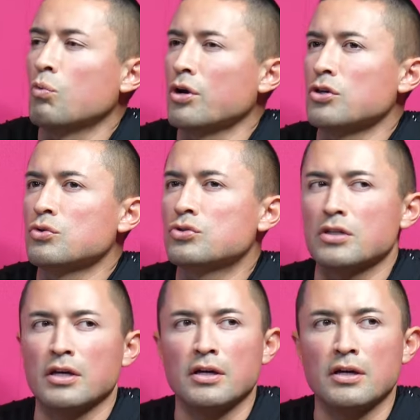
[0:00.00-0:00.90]
When you
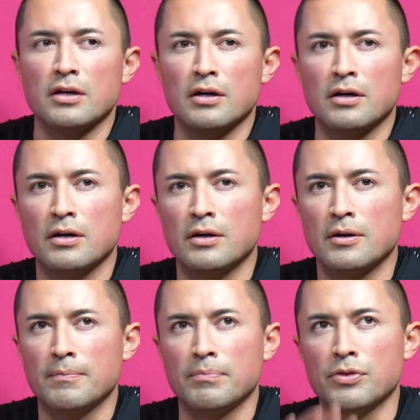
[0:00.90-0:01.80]
say
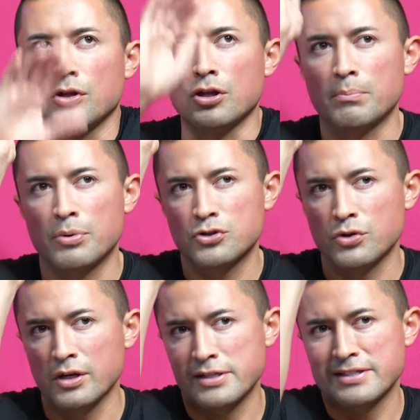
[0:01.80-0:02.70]
uh, the number
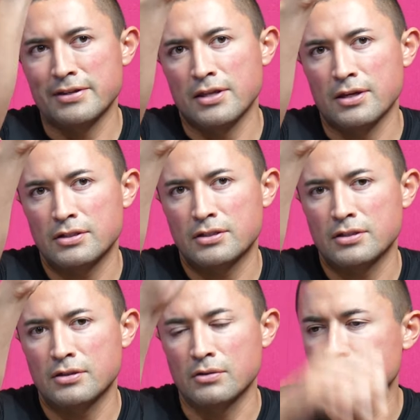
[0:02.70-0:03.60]
to hit is this,
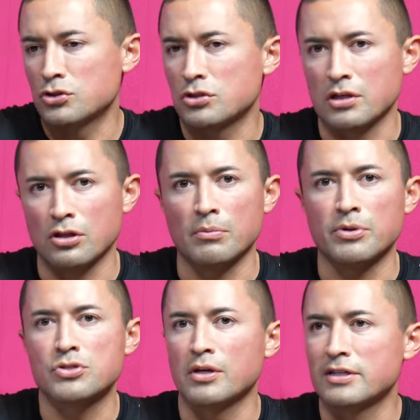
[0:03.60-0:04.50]
yeah. let's just say the
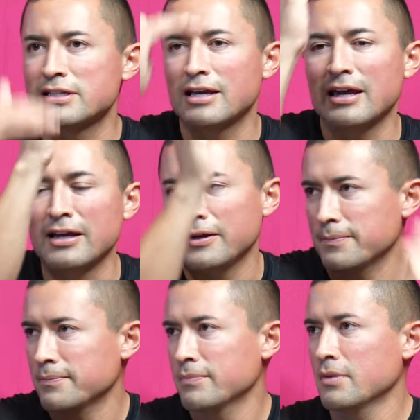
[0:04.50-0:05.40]
number to hit is
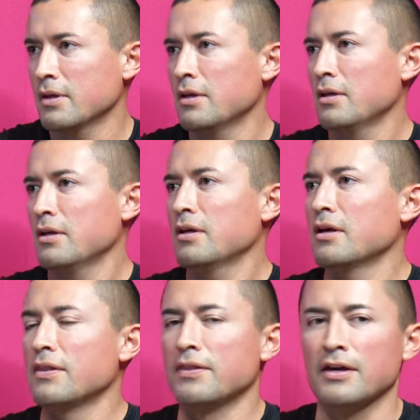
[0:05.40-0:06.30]
80. Yeah.
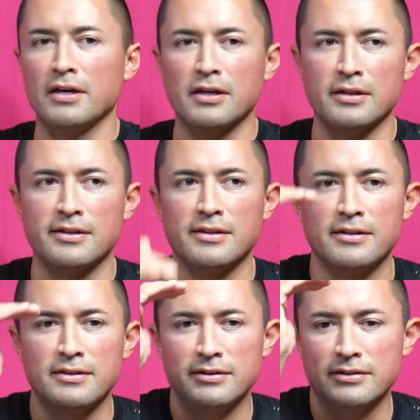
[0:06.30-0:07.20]
And they hit
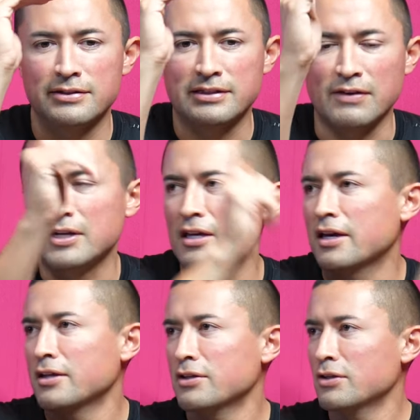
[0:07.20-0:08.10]

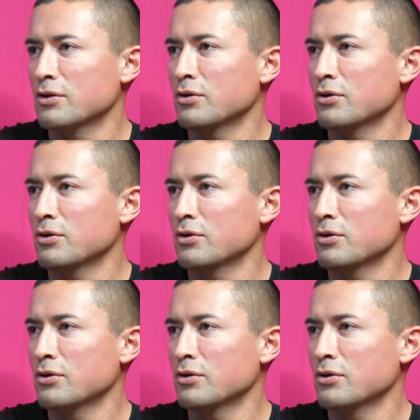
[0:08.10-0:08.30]
78